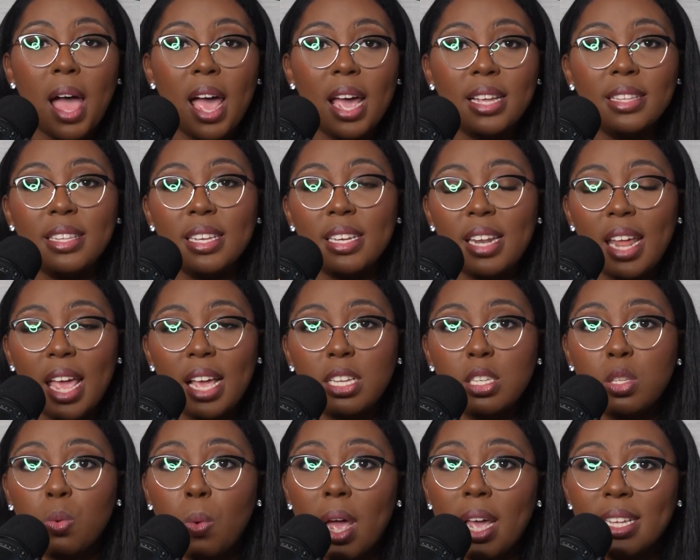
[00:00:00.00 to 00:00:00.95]
I did
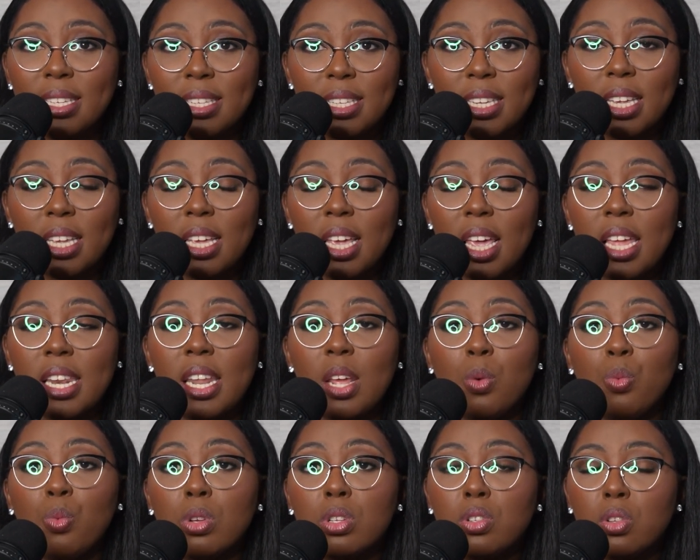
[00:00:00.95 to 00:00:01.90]
X Y Z and
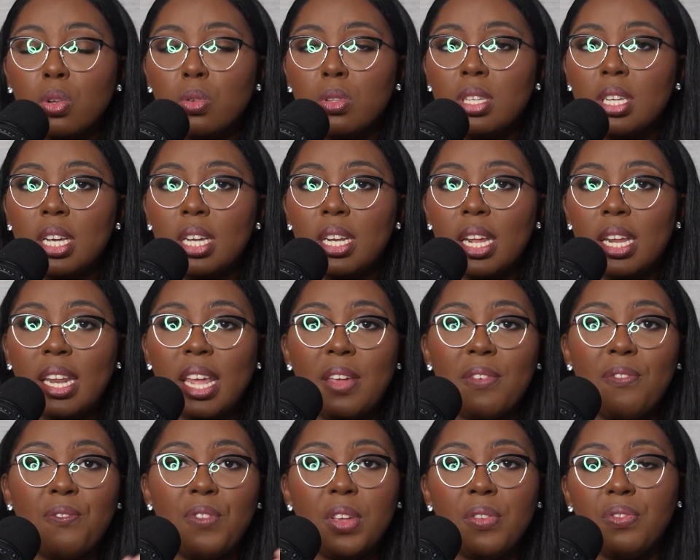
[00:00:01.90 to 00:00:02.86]
it resulted in
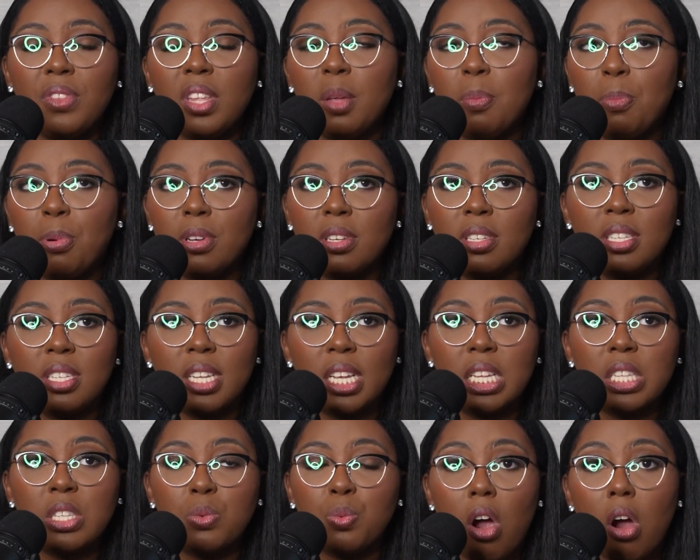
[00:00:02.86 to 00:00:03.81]
a fifty
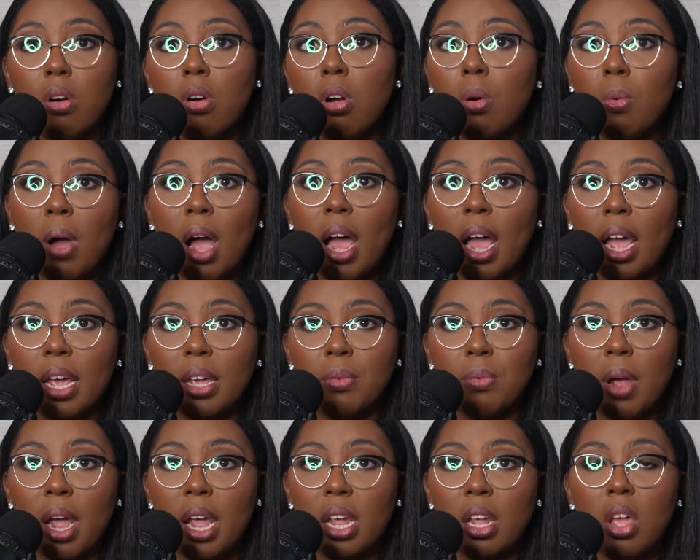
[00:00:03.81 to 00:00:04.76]
percent R O I,
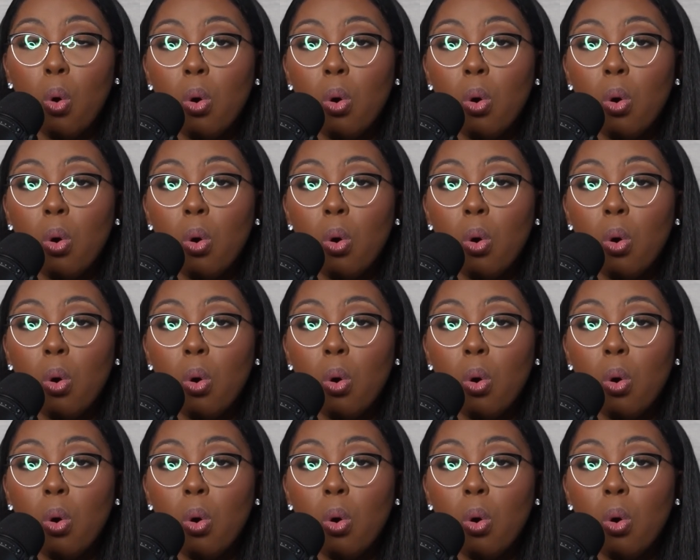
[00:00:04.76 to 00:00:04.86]
right?